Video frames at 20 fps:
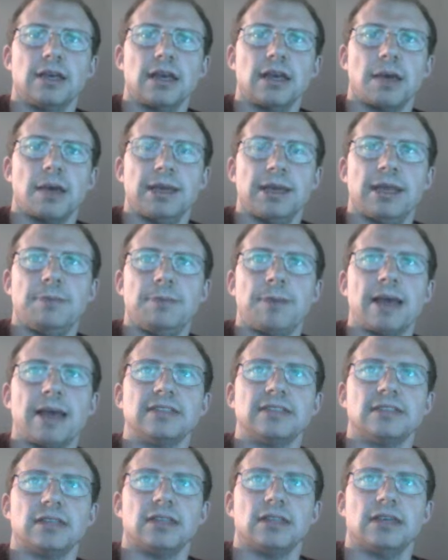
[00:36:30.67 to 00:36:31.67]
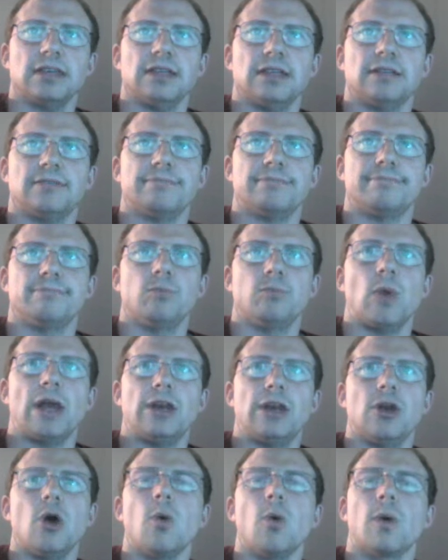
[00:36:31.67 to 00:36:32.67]
I mean, he basically
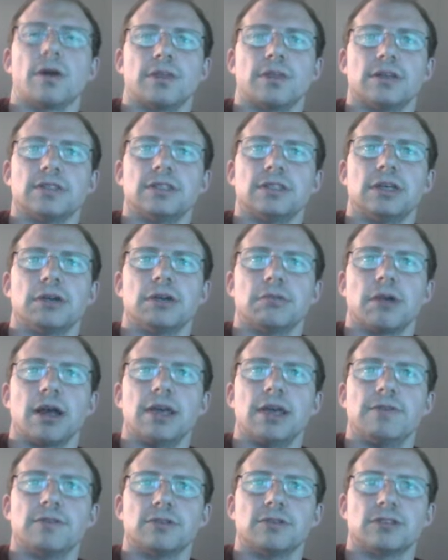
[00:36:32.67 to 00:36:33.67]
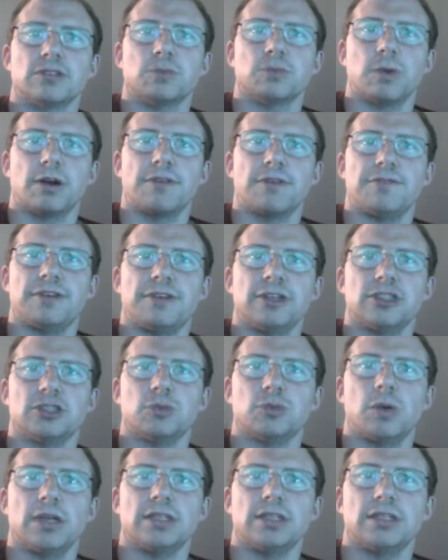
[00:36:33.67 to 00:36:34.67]
went nowhere this year, right? Versus where he finished
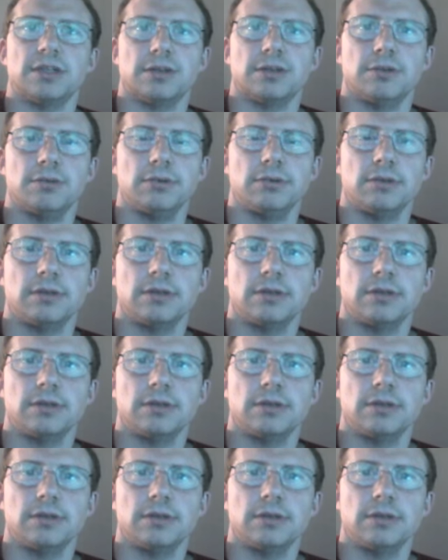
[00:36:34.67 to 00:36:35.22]
22.